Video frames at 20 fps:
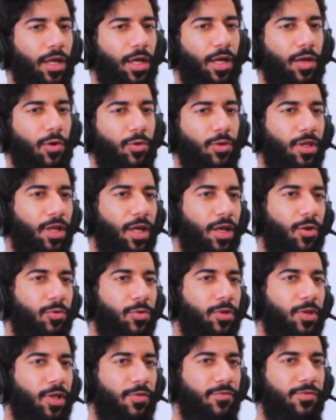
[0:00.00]
I don't. I
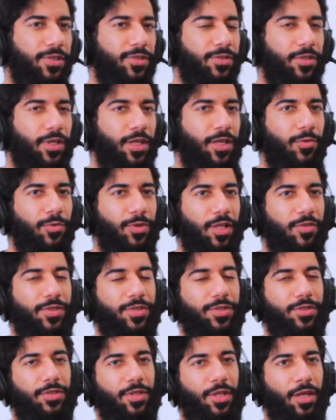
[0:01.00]
don't love it. I don't love
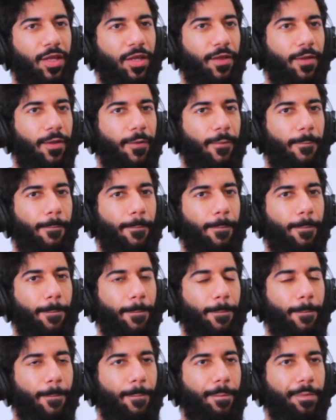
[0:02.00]
it. Mm. Um,
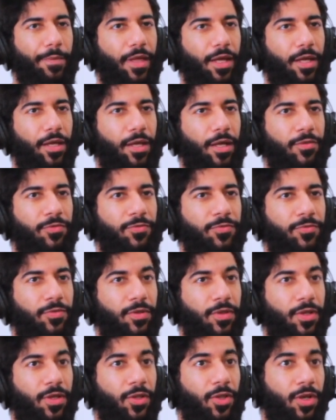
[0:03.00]
I, I've,
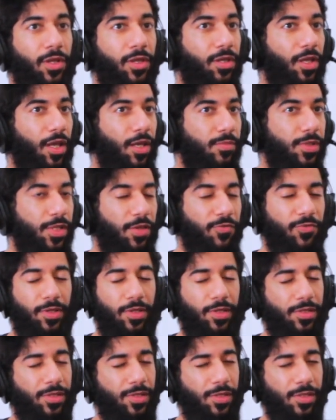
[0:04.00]
a lot of times I feel
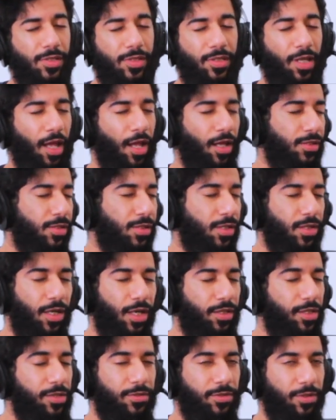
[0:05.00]
it's just a task that
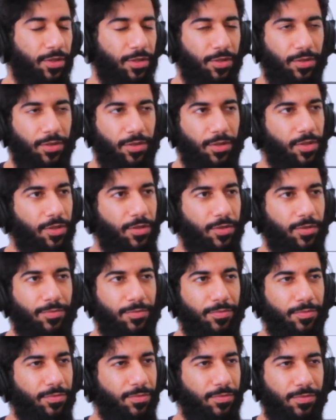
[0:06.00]
I need to
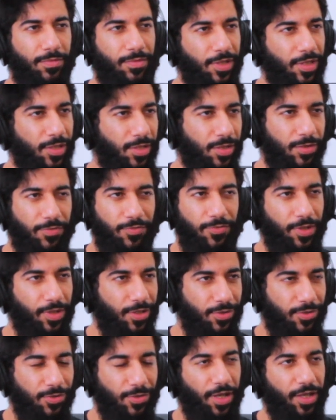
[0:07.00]
just
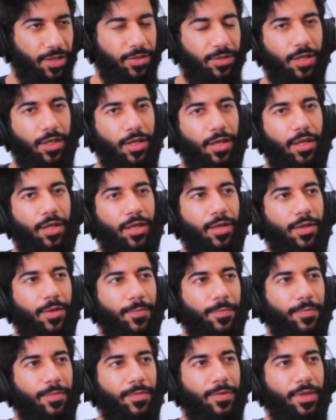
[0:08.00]
finish, right? You just need to
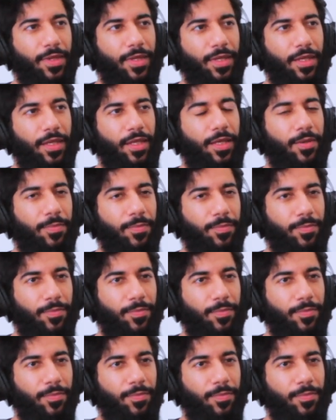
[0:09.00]
do it. Yeah, yeah.